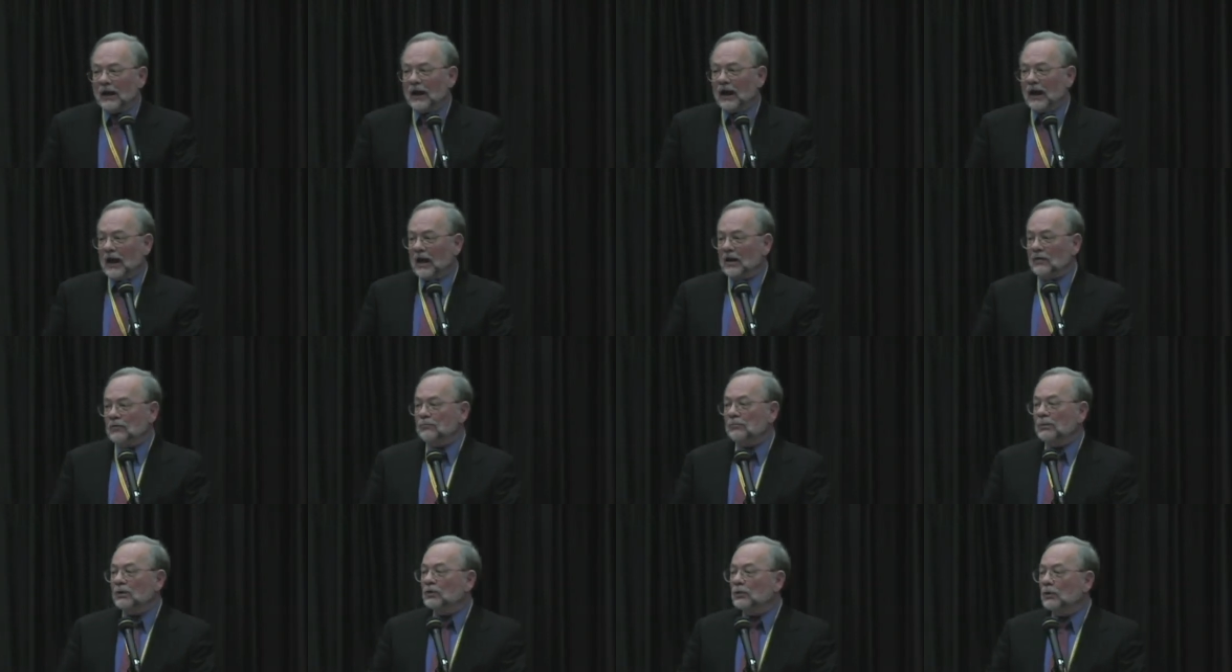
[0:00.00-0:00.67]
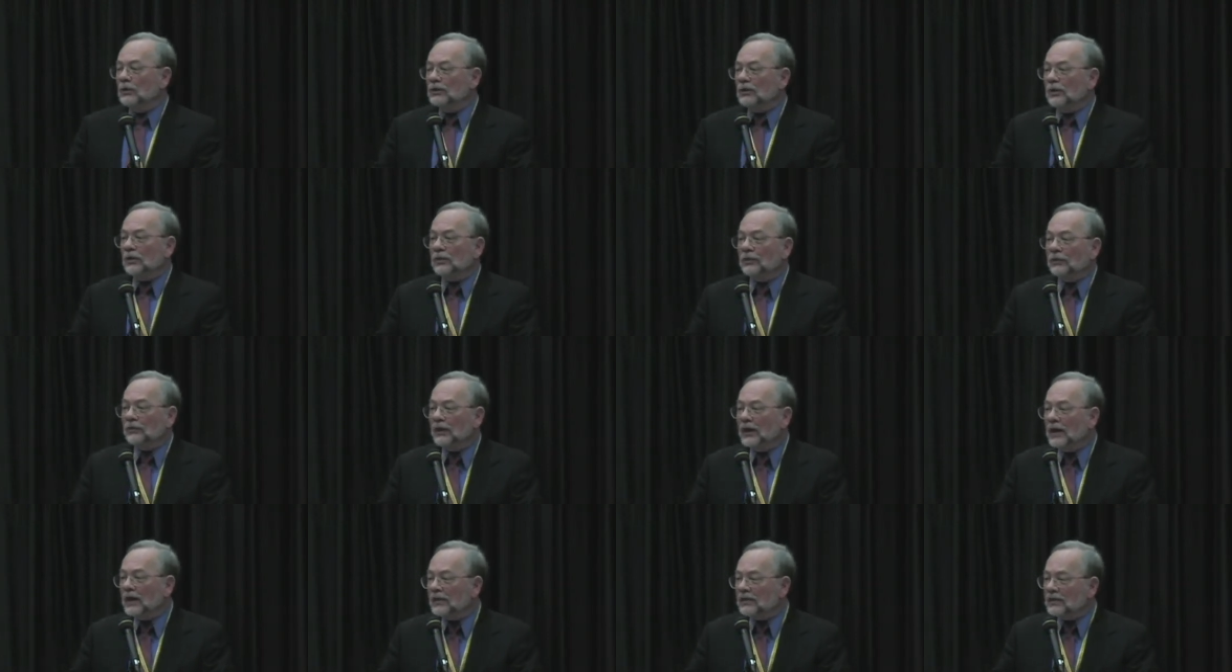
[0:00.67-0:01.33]
And between the
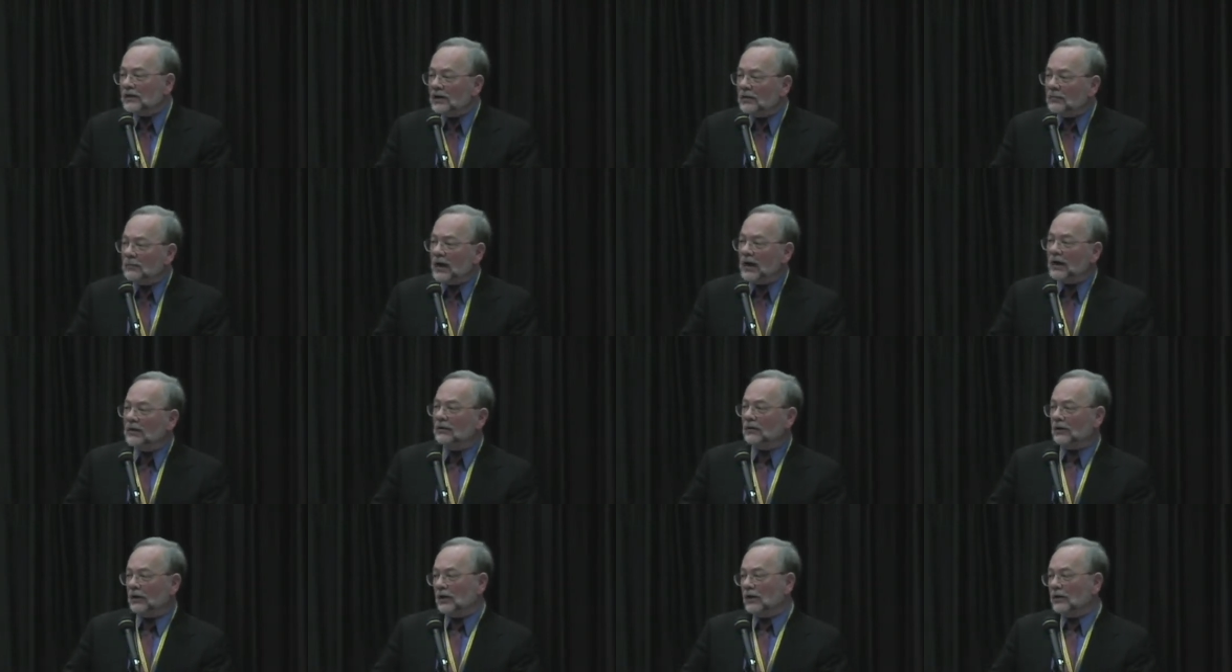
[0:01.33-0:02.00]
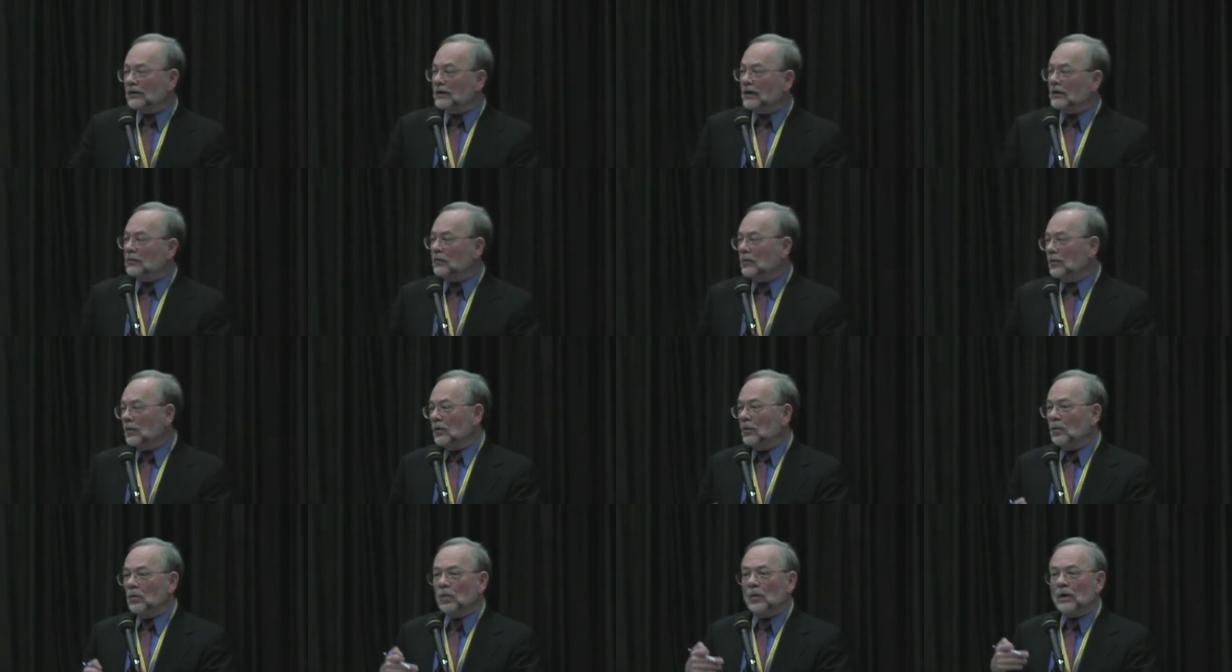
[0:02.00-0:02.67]
three of them, I learned that
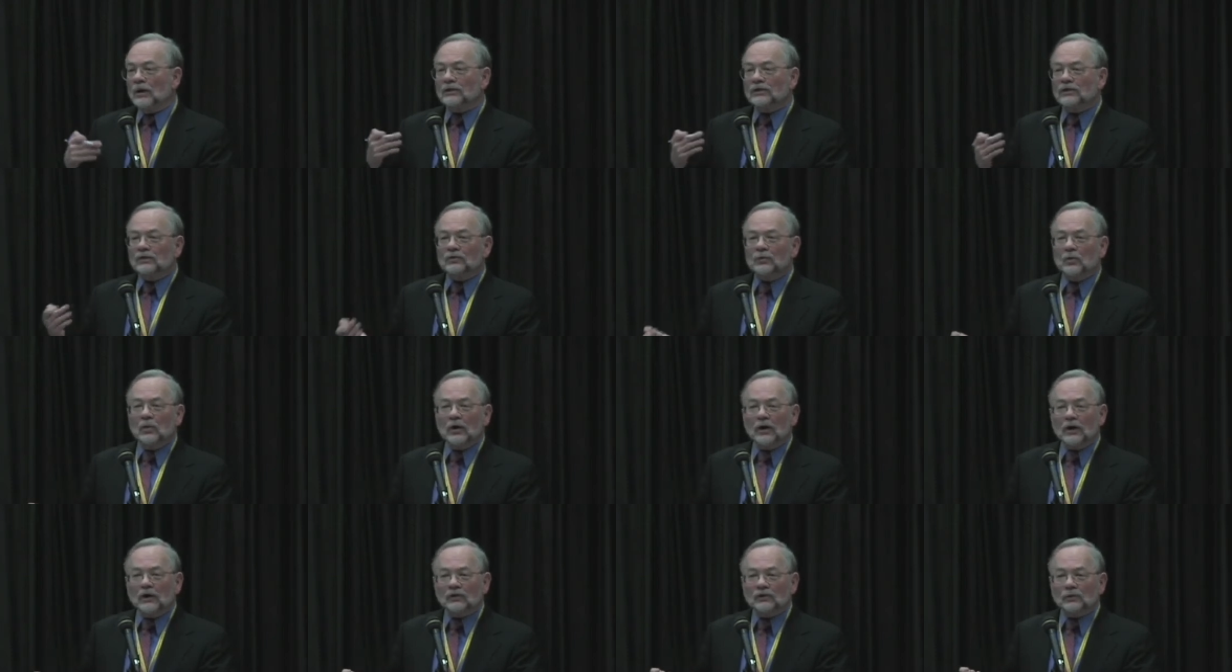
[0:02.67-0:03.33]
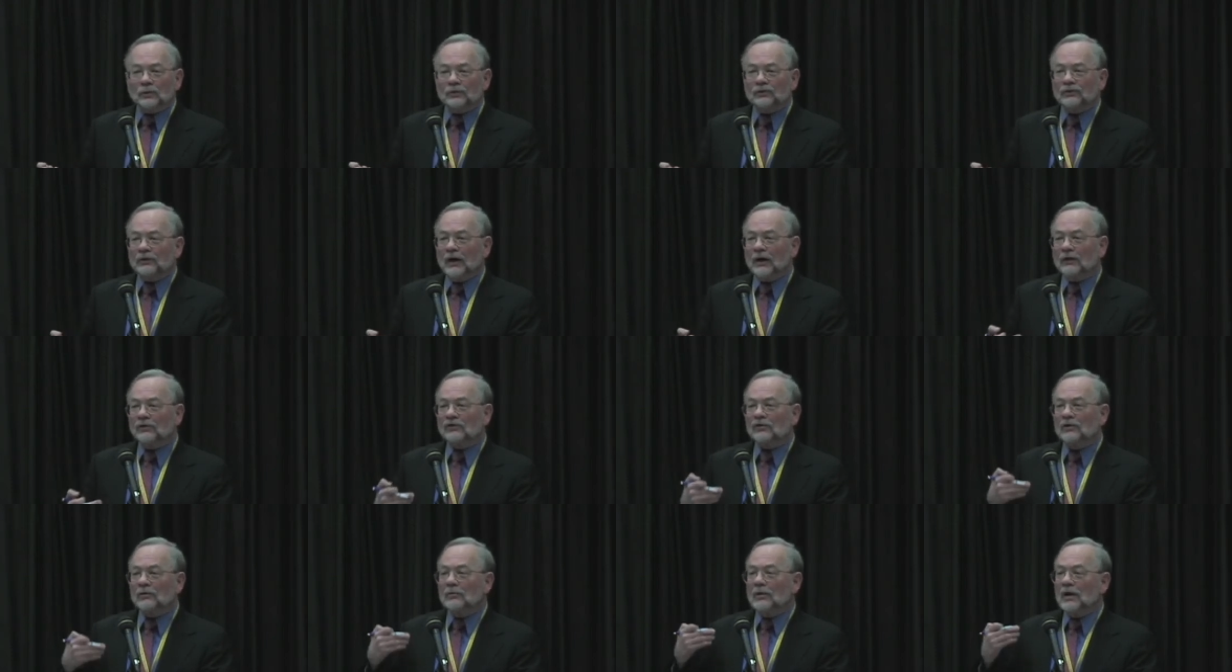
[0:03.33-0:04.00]
what this was
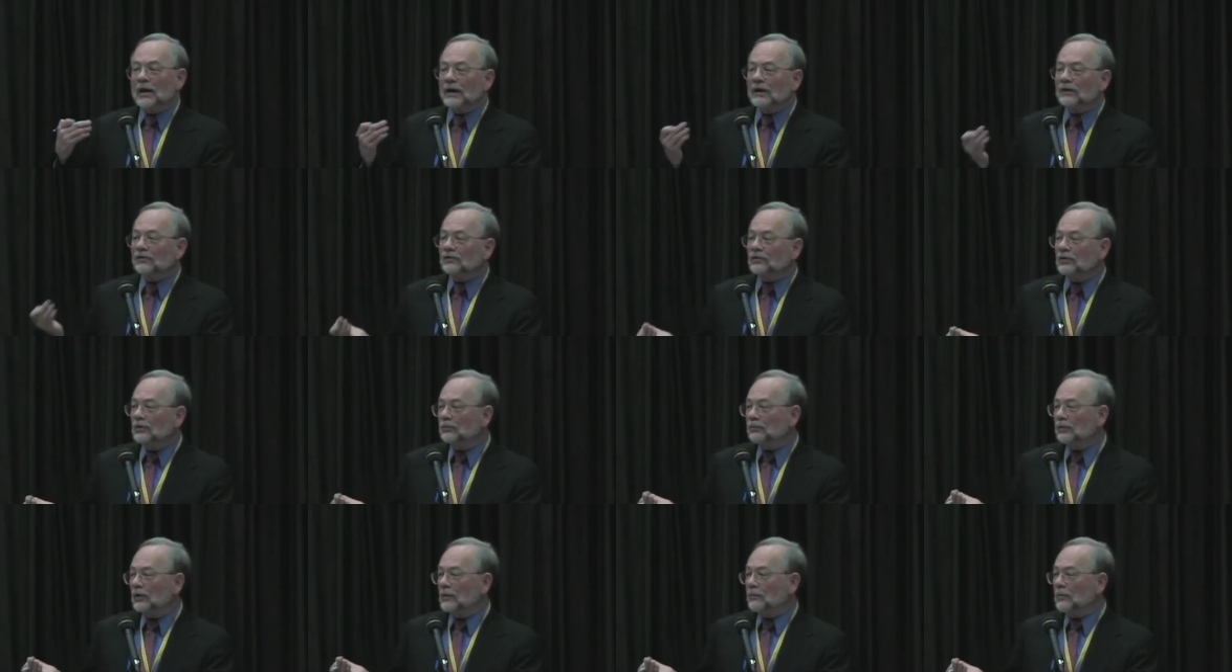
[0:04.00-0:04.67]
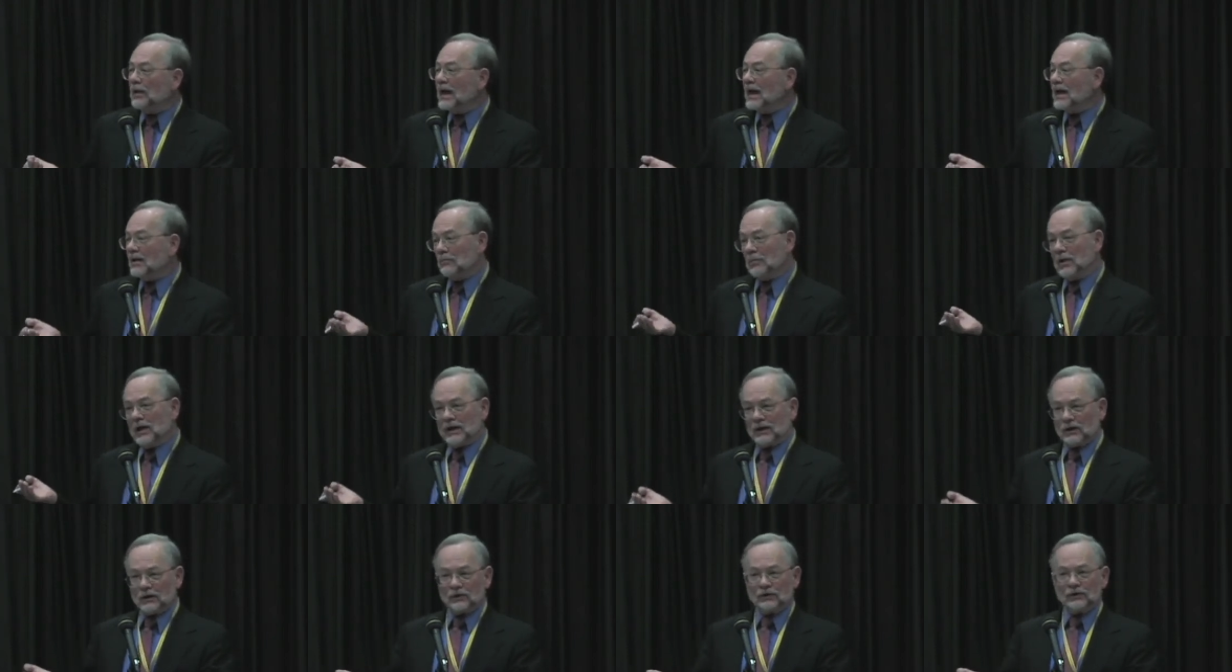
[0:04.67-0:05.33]
not somebody simply paying
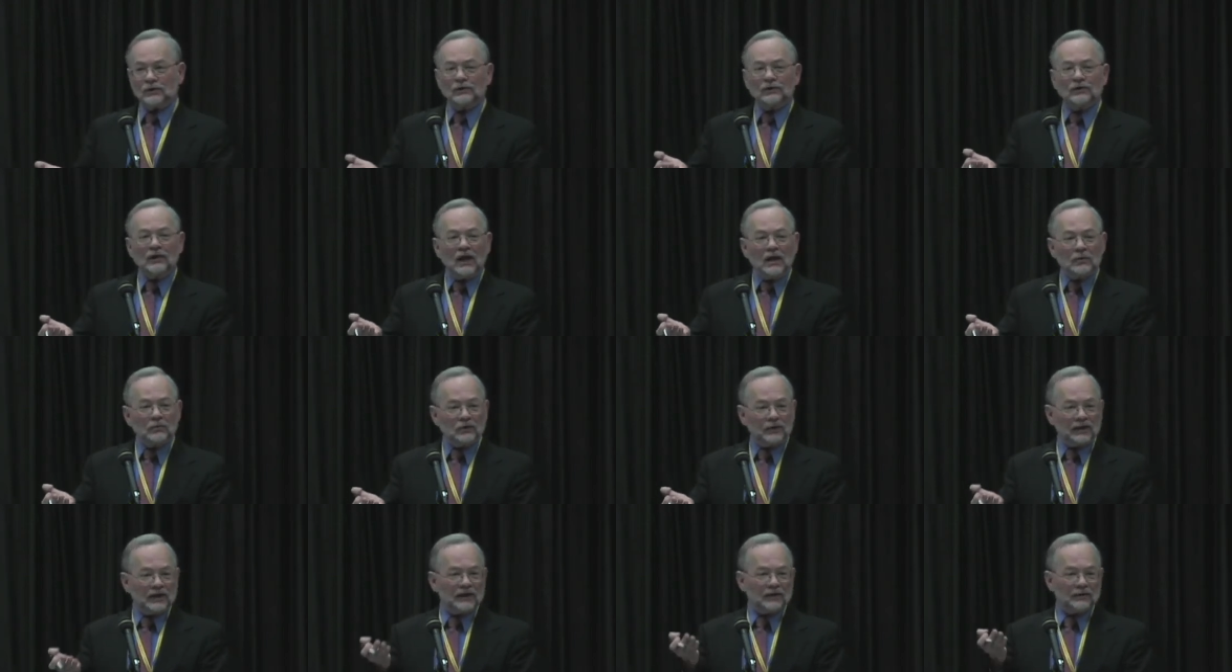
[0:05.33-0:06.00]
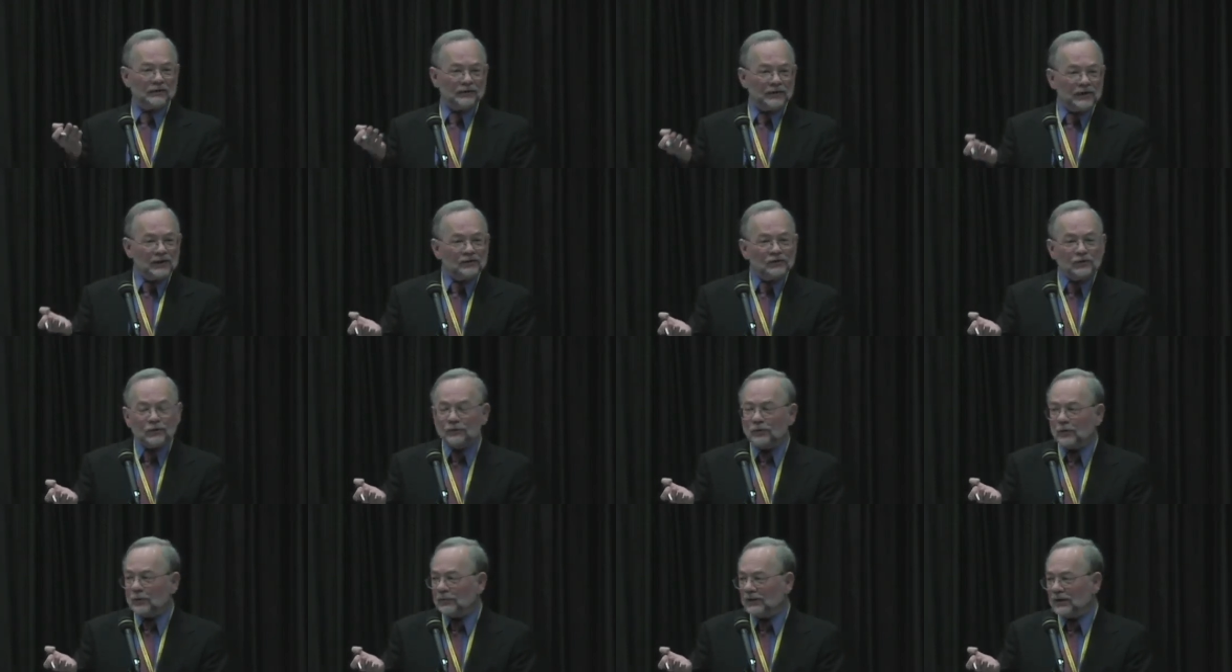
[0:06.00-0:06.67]
money under the table to get a
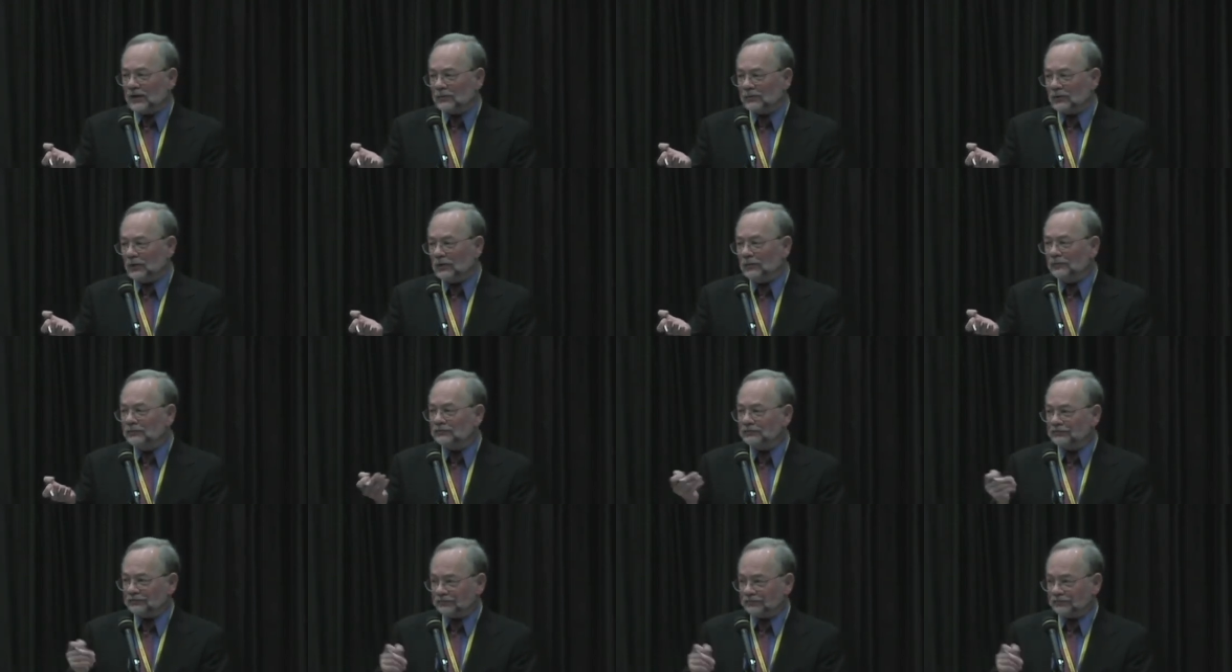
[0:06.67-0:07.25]
visa for people.